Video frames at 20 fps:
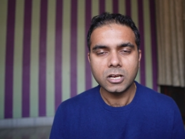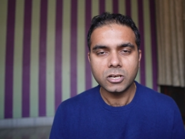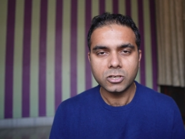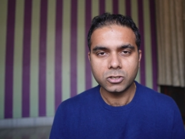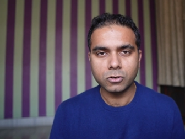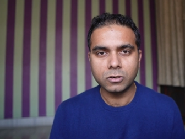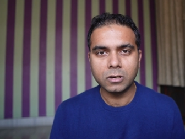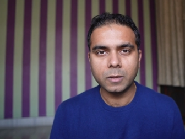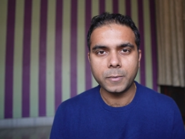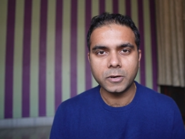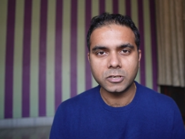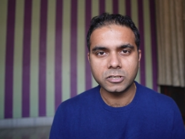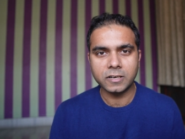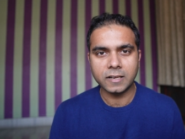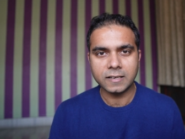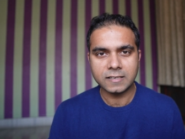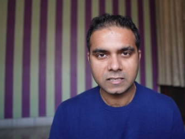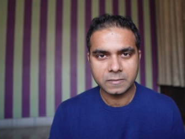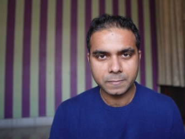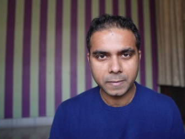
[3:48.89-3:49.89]
should the patient
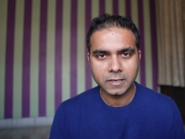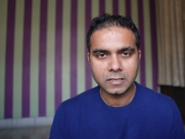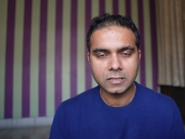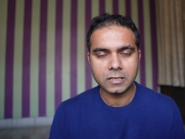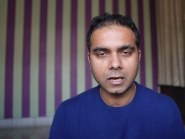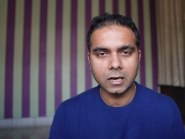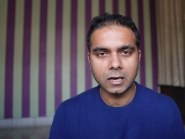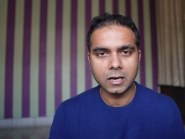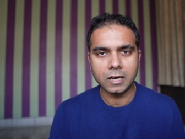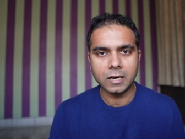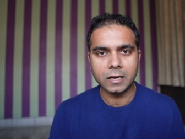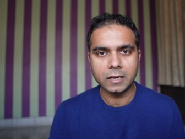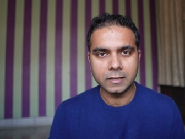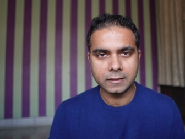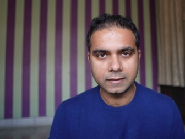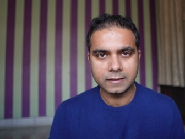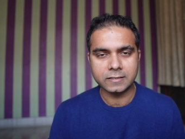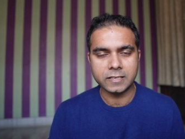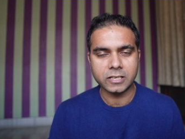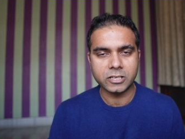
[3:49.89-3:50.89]
expect
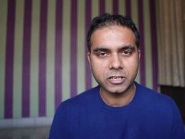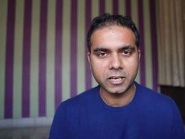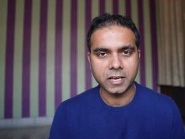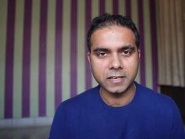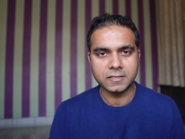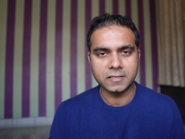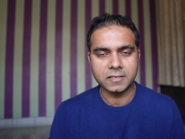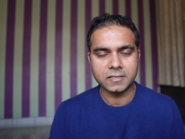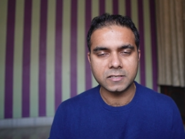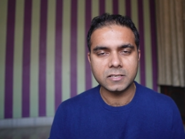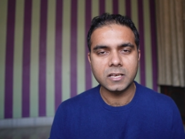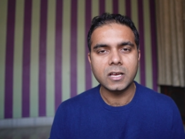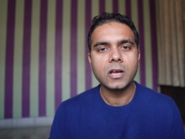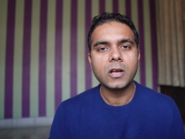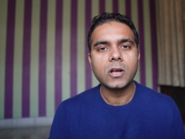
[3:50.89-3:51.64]
in such cases.